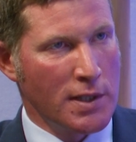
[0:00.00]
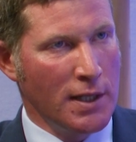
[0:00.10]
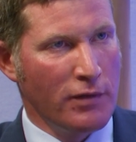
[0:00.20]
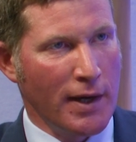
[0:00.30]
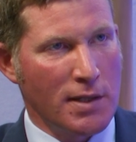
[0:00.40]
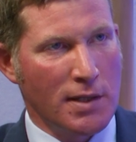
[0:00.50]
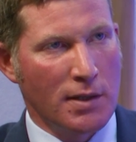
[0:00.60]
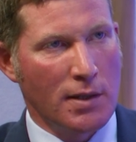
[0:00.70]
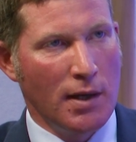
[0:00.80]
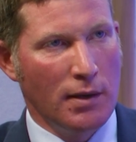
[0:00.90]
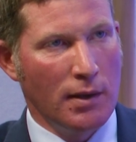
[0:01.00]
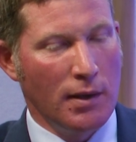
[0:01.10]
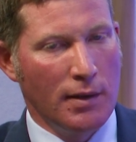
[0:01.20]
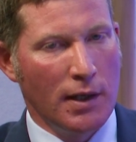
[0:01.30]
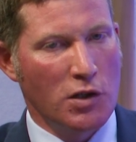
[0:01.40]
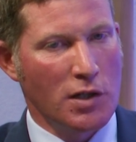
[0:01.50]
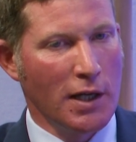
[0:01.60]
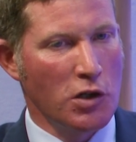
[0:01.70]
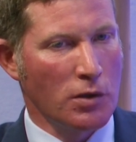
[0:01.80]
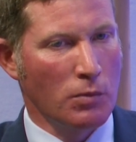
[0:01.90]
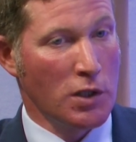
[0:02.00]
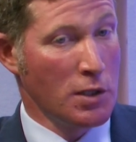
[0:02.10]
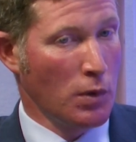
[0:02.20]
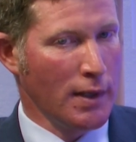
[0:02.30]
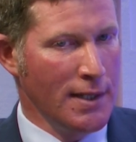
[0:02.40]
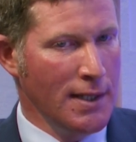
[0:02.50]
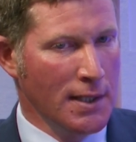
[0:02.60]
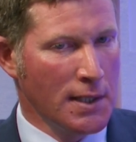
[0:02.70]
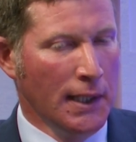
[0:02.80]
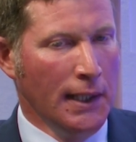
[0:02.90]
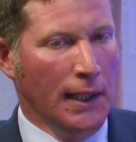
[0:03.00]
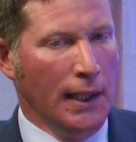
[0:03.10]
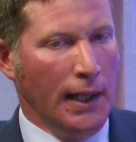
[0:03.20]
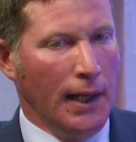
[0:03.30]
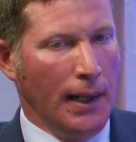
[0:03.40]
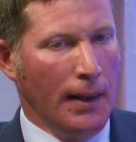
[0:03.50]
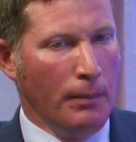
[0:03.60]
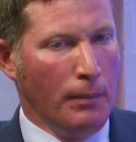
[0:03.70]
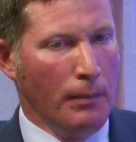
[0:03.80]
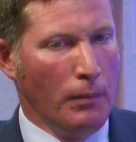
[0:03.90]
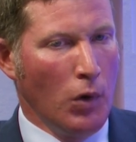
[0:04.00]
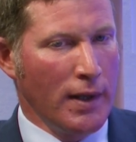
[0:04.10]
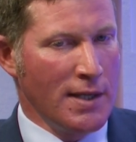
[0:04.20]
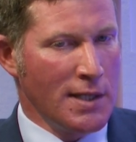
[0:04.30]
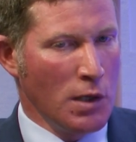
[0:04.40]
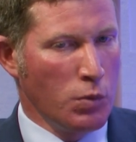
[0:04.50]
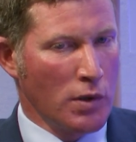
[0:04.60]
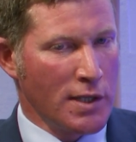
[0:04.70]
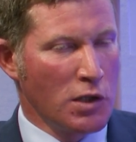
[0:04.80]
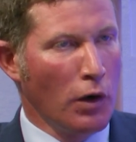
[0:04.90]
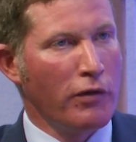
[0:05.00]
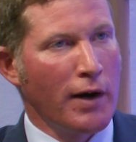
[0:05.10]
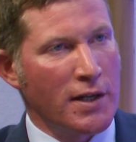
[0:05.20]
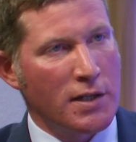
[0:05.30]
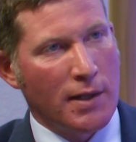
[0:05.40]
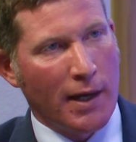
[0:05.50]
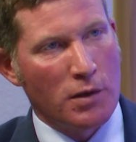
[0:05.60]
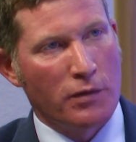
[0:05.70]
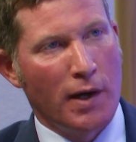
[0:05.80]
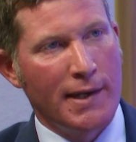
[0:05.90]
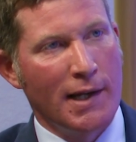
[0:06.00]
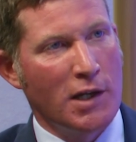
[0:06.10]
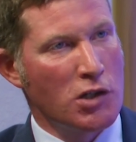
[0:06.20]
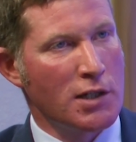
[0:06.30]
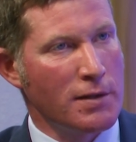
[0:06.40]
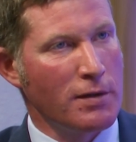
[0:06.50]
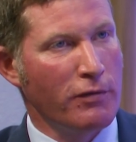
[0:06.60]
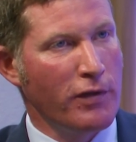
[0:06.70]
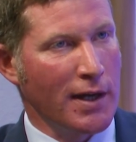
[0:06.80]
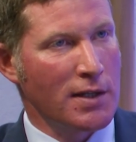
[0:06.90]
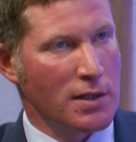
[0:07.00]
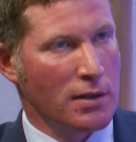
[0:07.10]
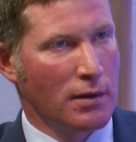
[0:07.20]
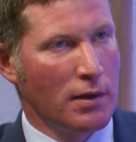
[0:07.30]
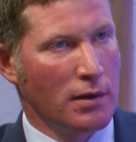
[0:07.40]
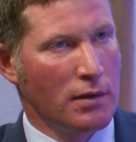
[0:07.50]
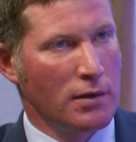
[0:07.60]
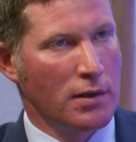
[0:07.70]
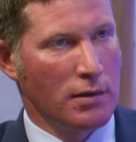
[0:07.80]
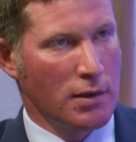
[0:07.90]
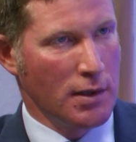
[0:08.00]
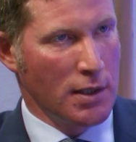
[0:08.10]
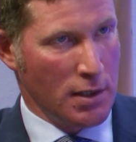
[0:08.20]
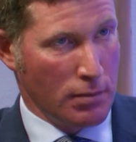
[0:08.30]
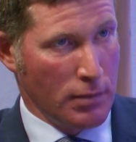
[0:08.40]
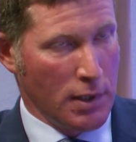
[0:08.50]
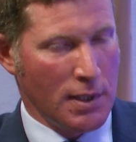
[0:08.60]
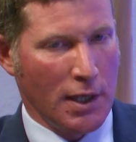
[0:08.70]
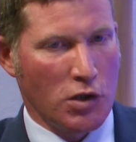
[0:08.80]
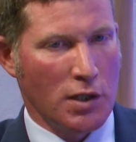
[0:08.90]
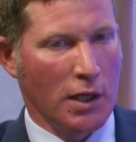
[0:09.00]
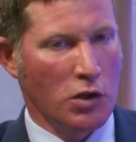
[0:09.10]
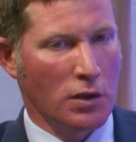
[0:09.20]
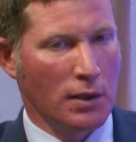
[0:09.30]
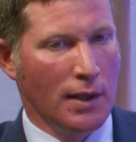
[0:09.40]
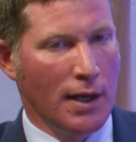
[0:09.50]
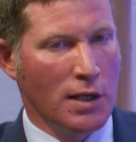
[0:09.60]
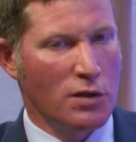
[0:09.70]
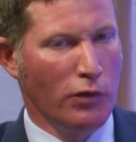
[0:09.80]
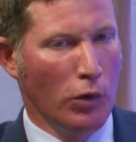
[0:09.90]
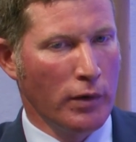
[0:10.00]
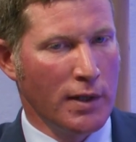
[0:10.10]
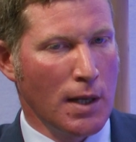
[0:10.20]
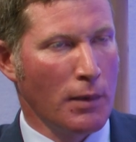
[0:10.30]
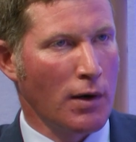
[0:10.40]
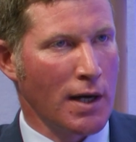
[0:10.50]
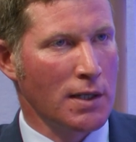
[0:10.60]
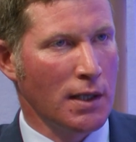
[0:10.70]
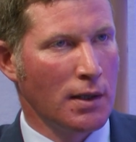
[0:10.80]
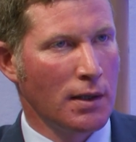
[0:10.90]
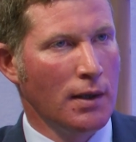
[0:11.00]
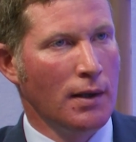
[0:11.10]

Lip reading: defects in the legislation, which is what they did. What they said was, it's not for us now to find a legislative fix to this legislation. It's for the democratic